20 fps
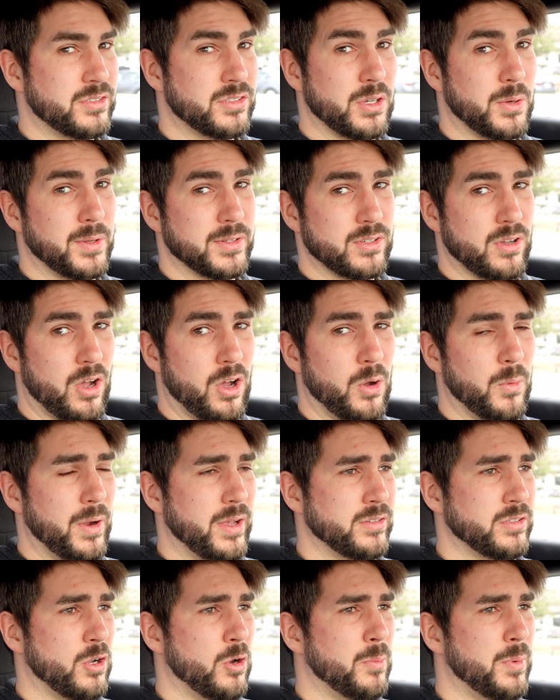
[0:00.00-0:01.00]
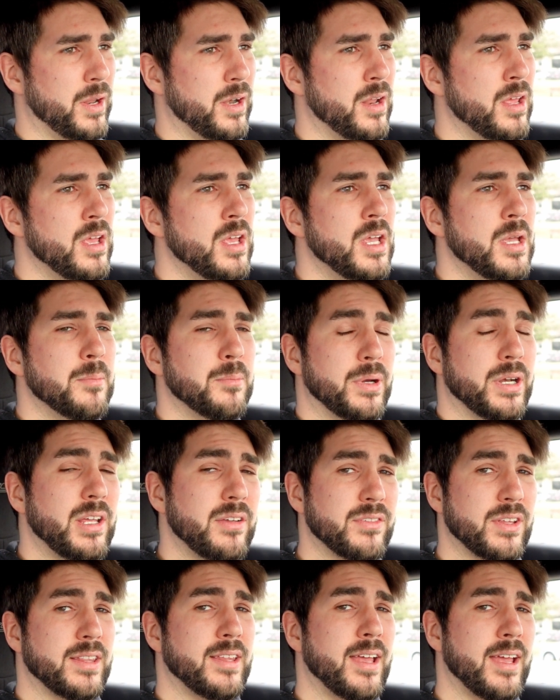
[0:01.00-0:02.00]
so it's always open. But
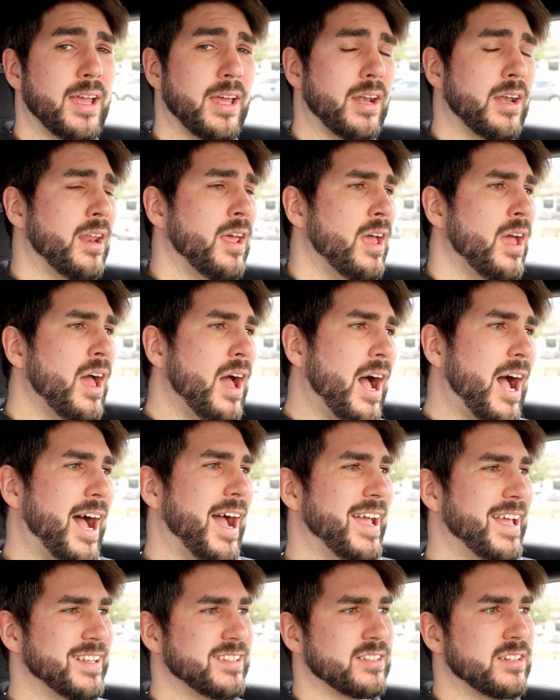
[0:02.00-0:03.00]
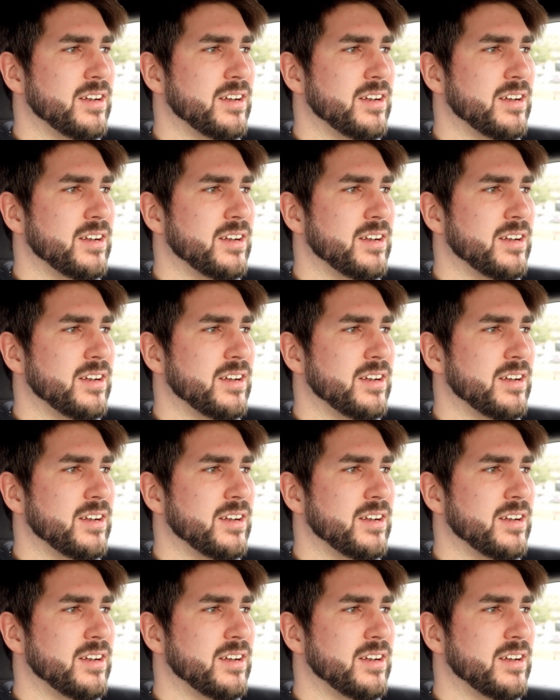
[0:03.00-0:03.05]
even then, it's